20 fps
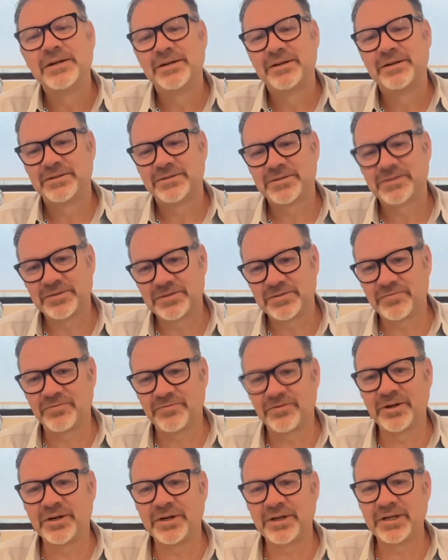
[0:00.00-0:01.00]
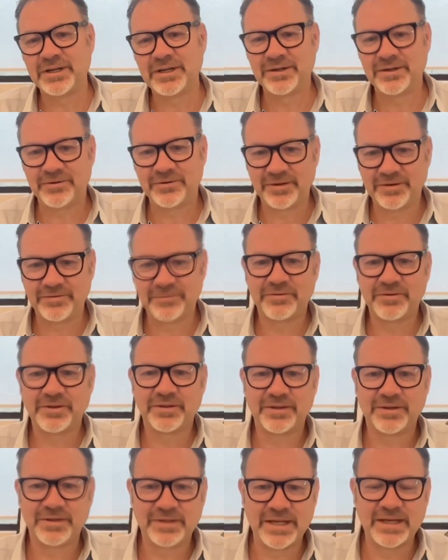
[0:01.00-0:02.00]
So it's very iterative
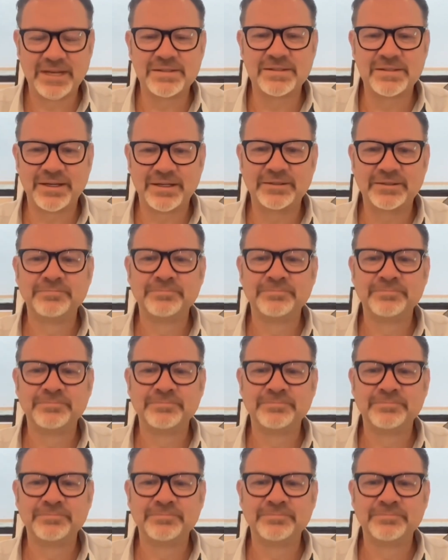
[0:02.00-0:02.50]
on that side.